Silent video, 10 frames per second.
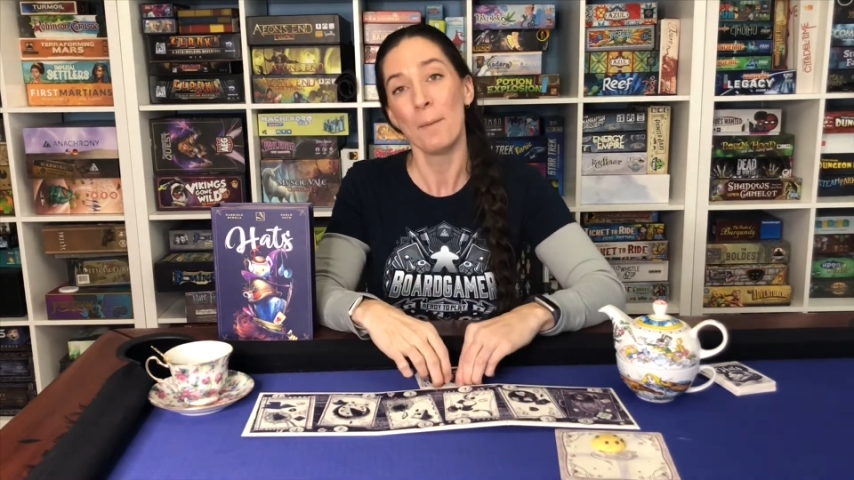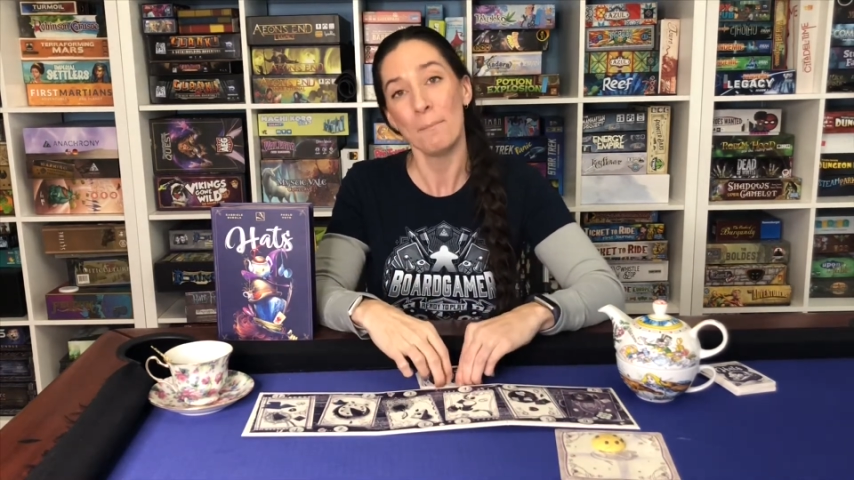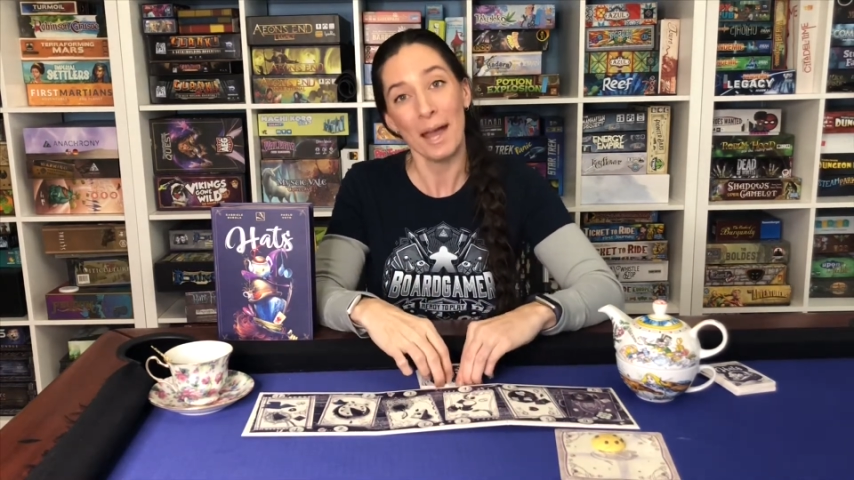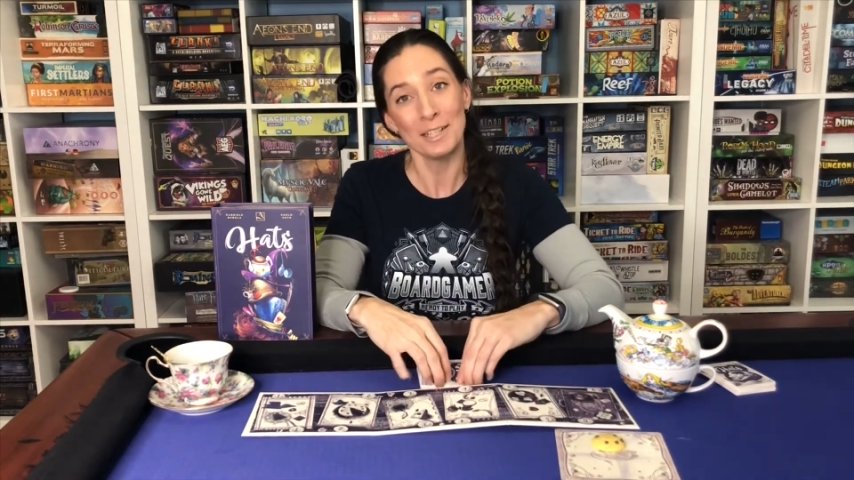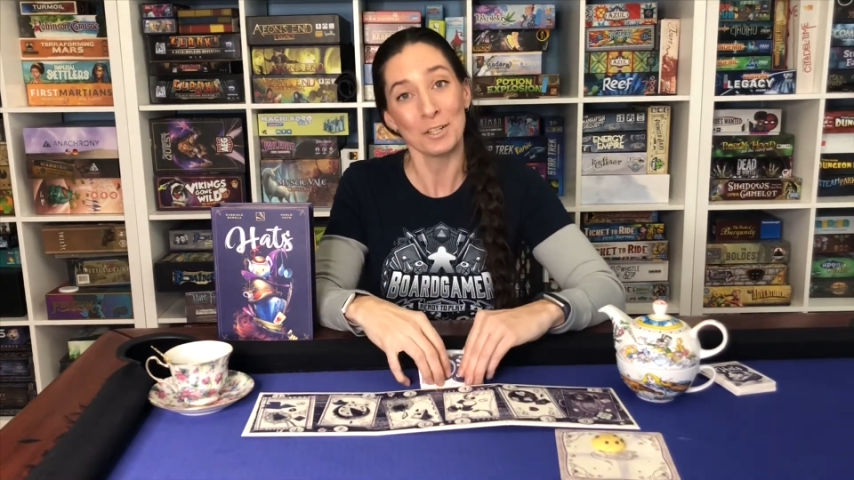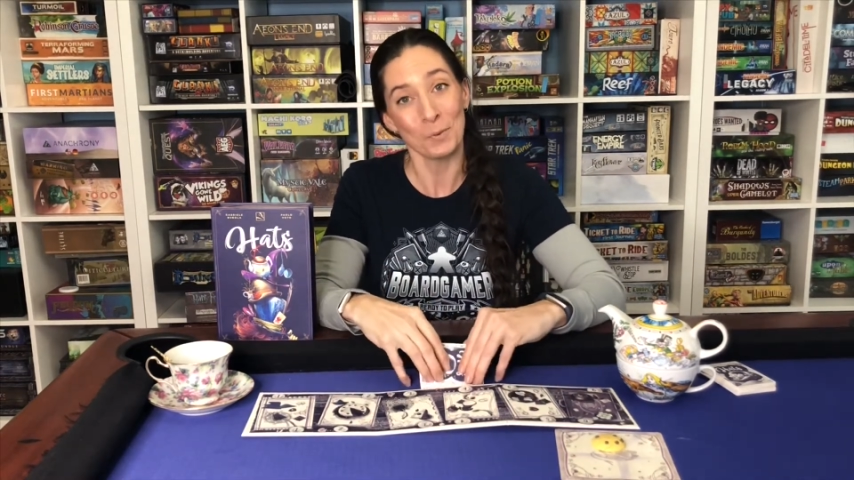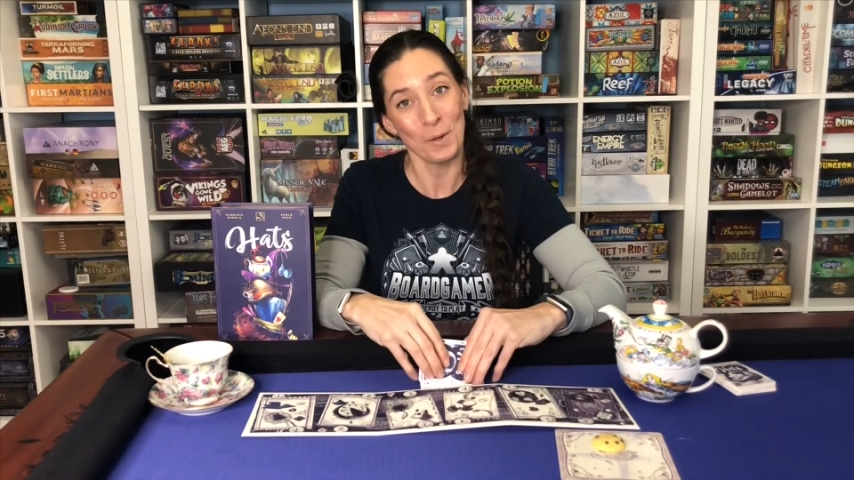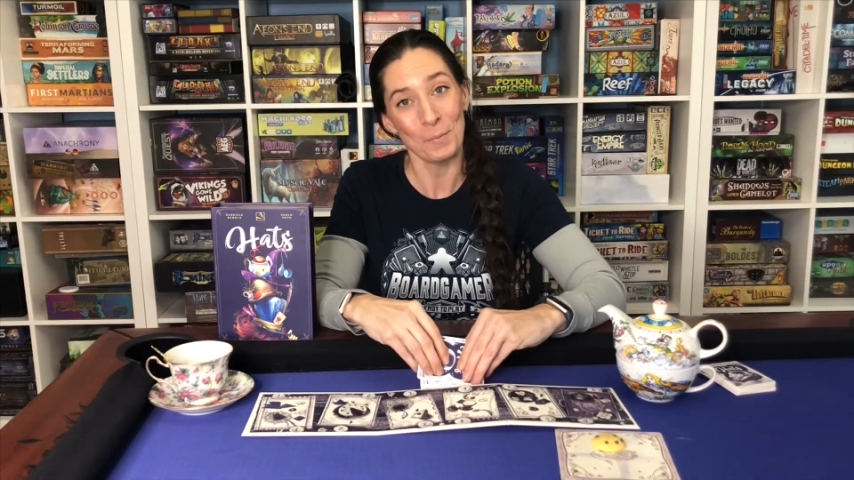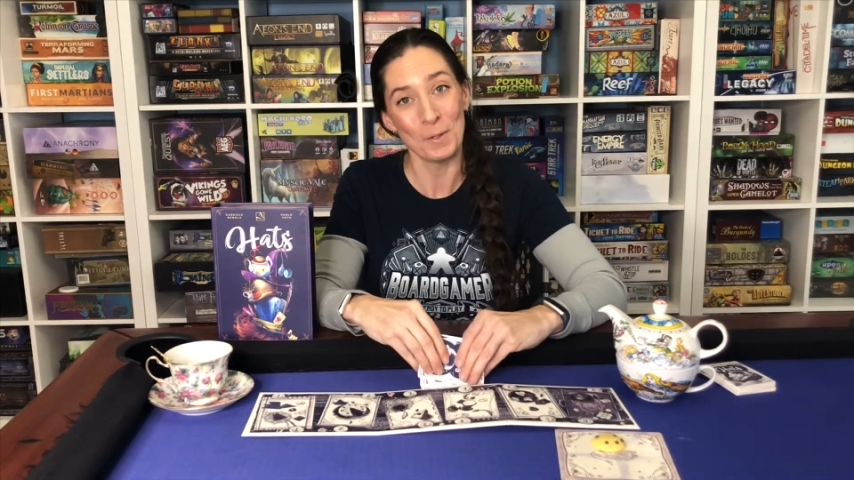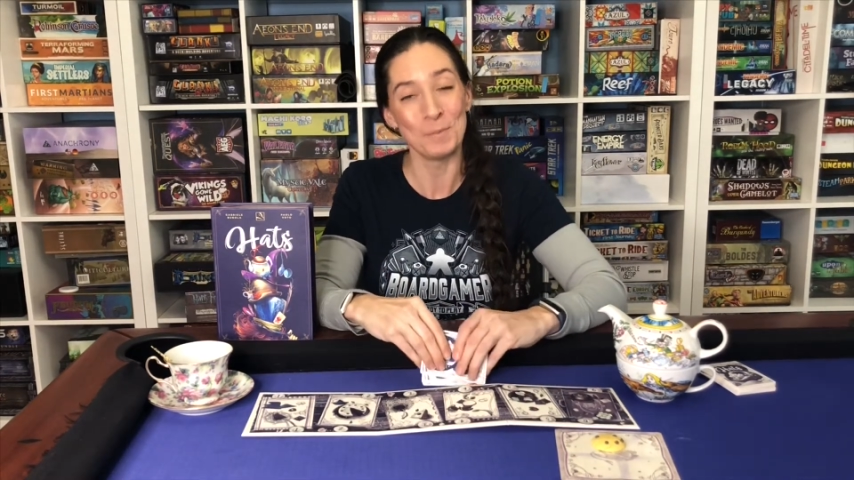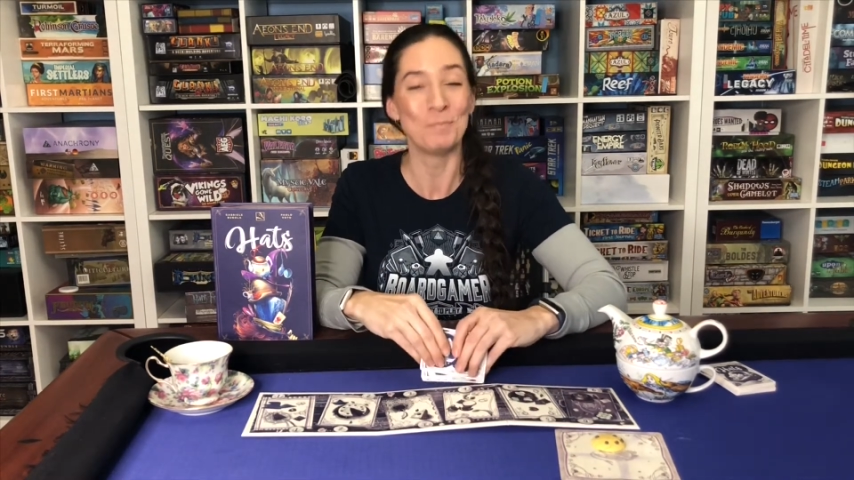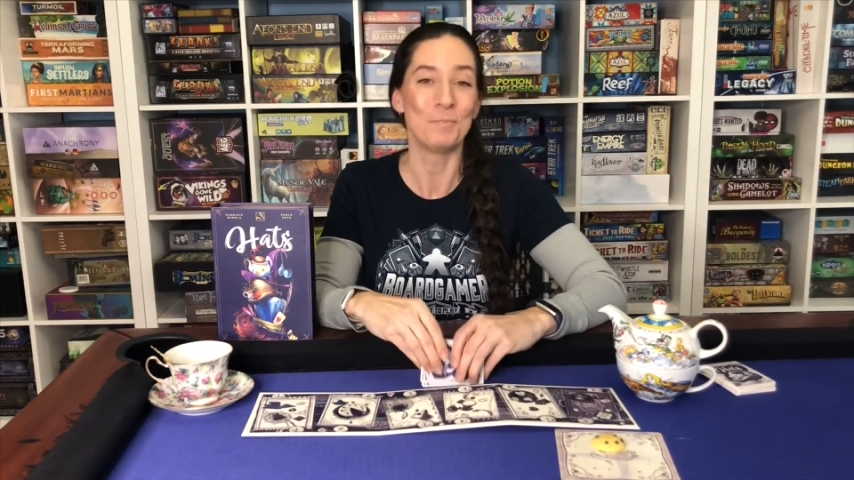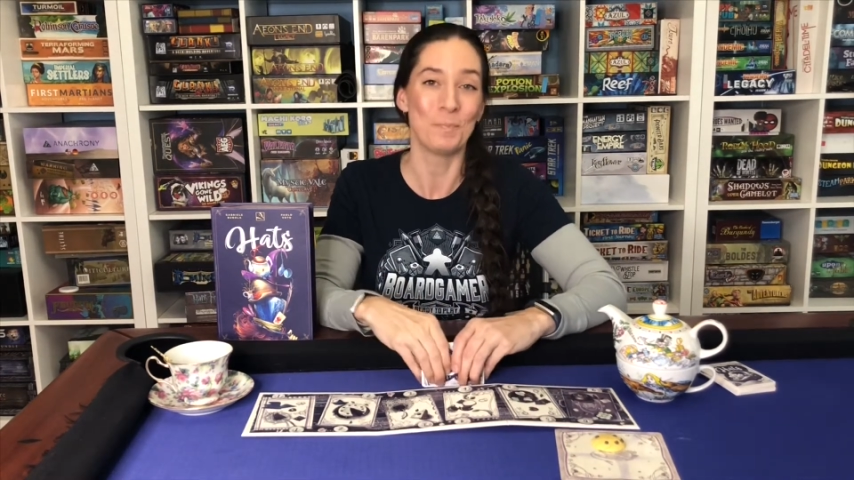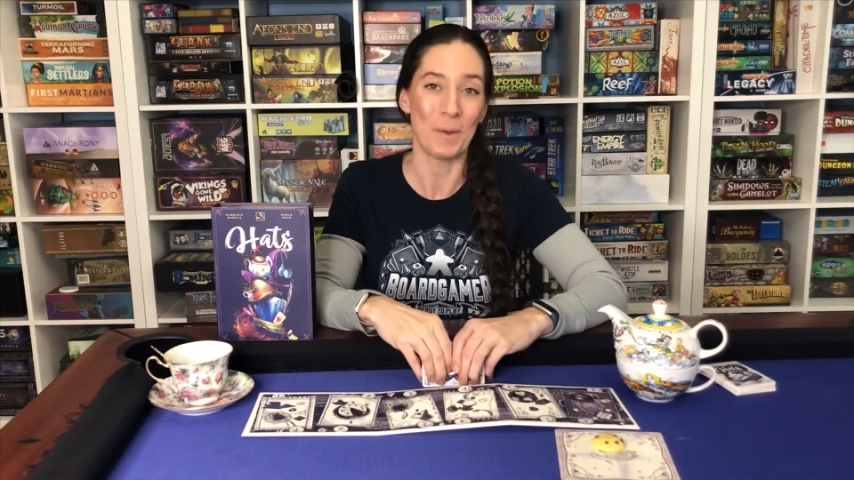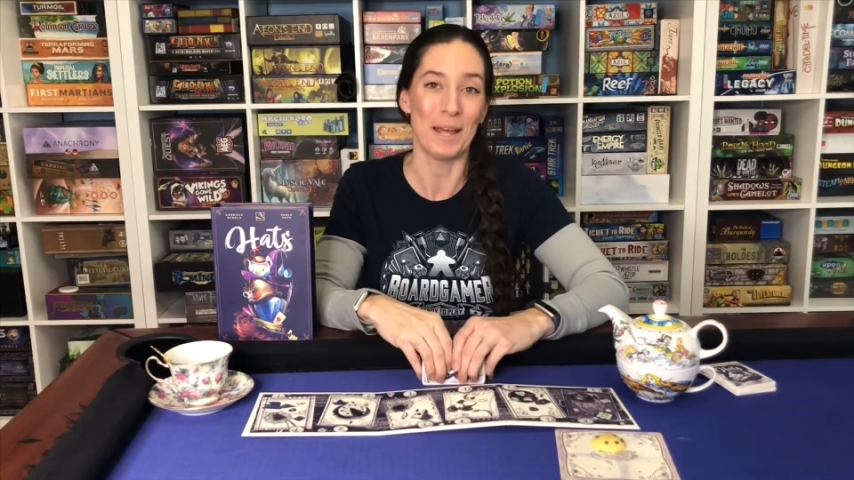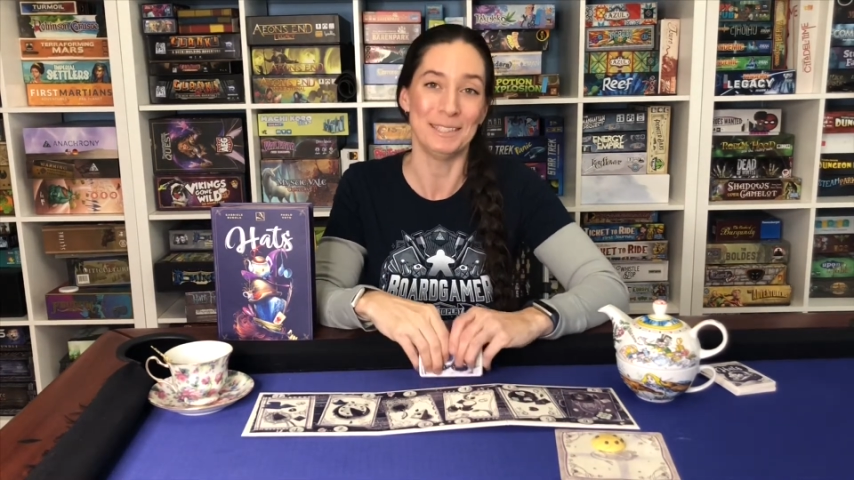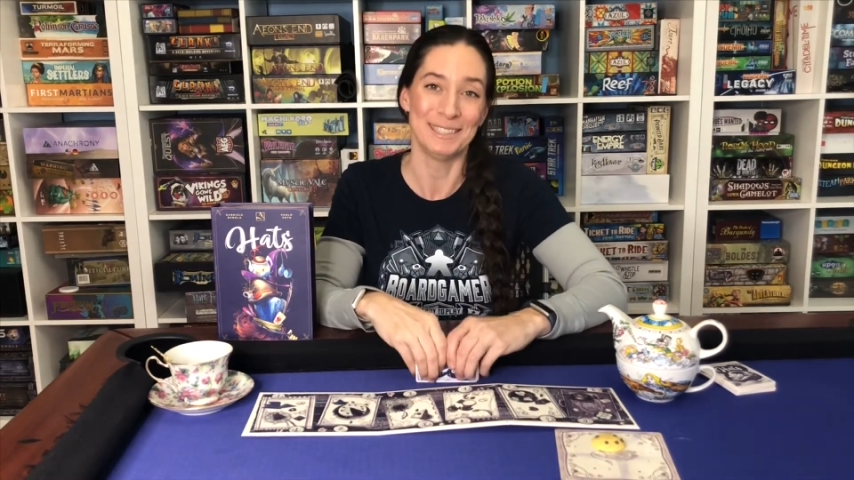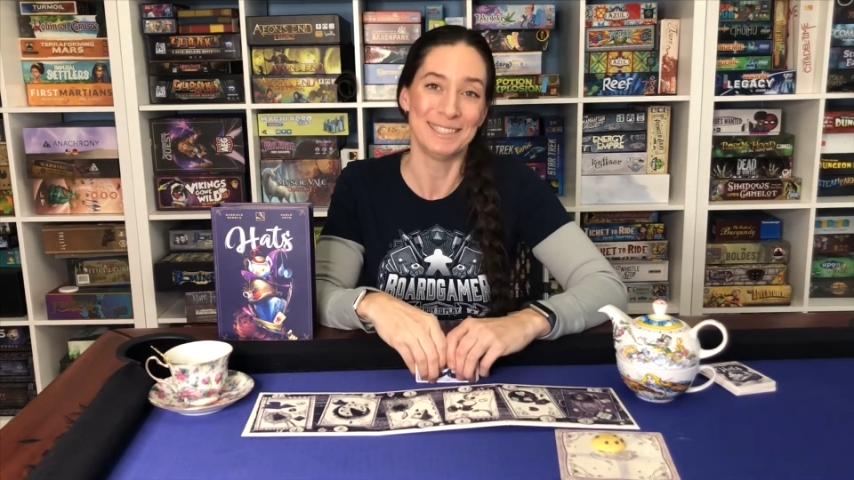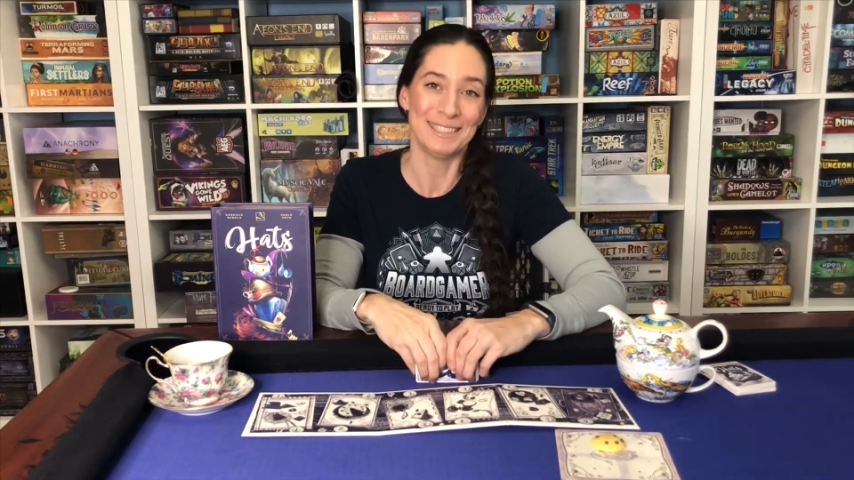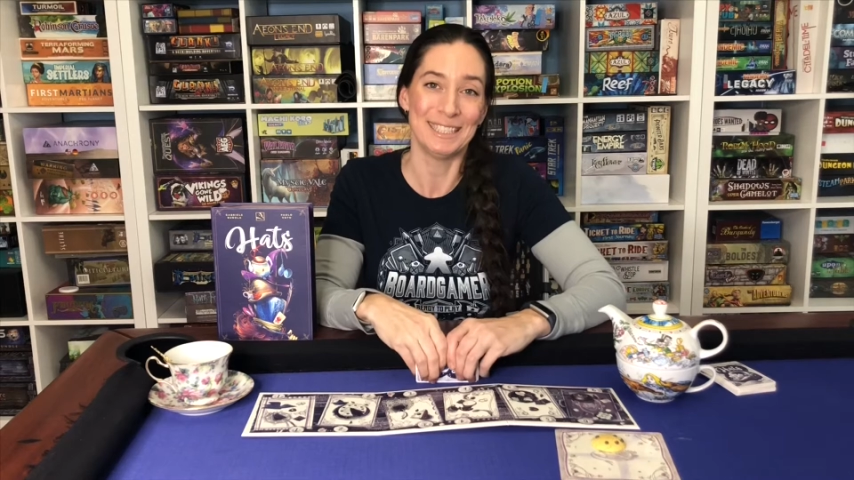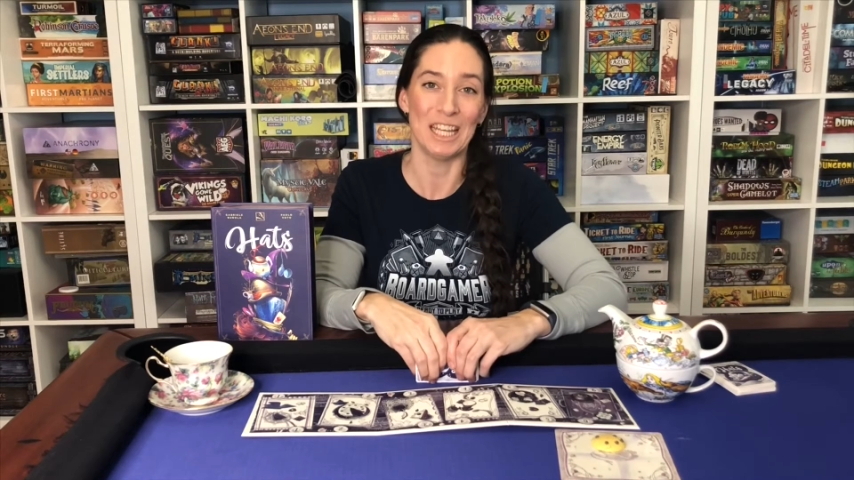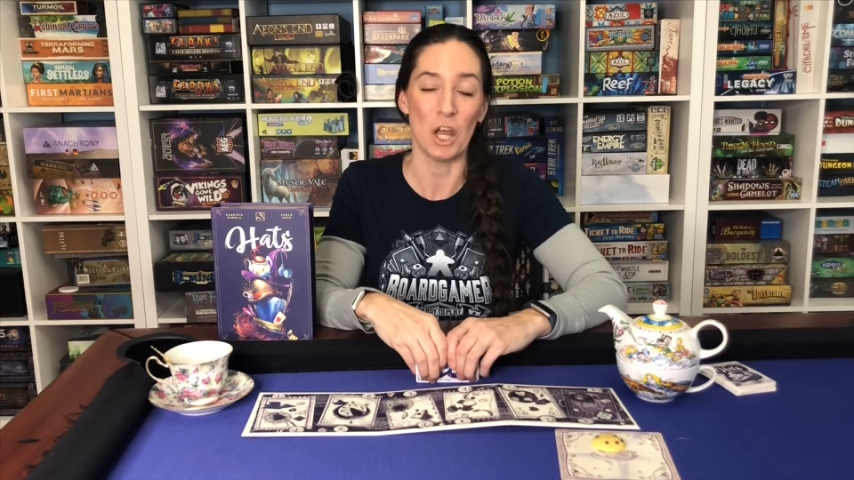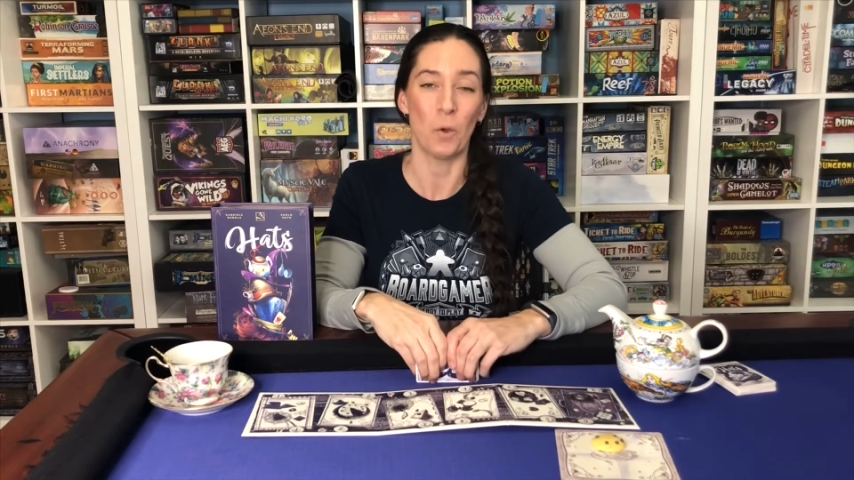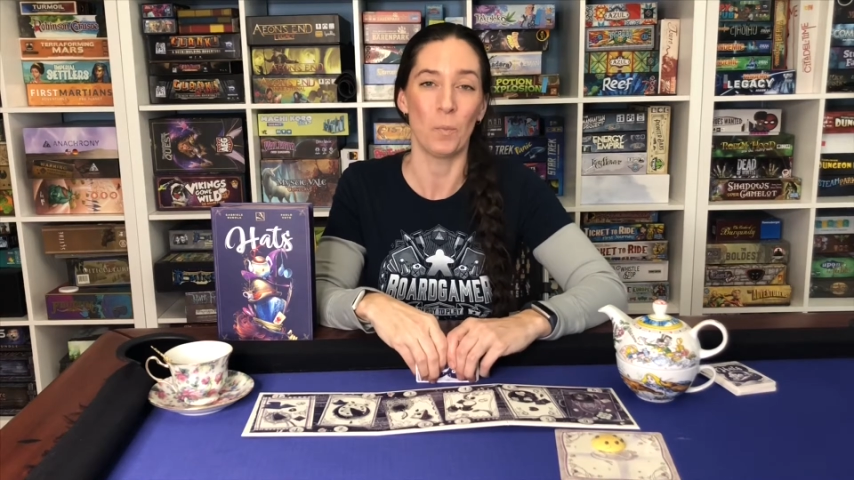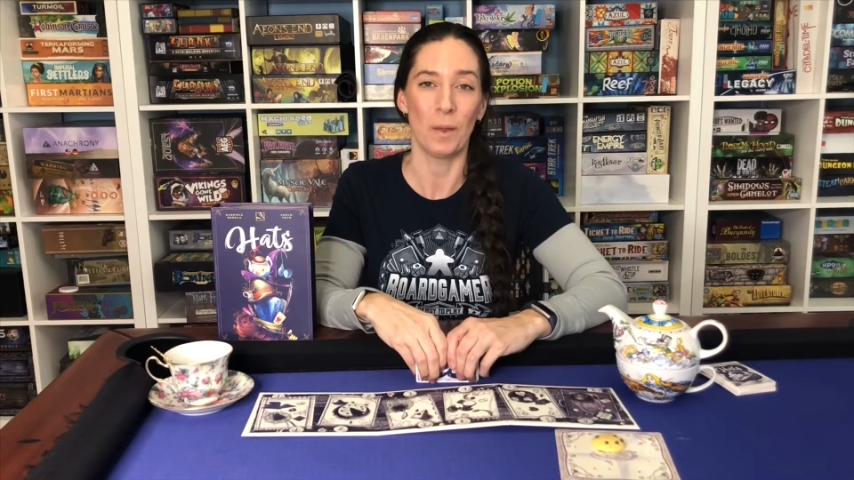minor quibble, but you know,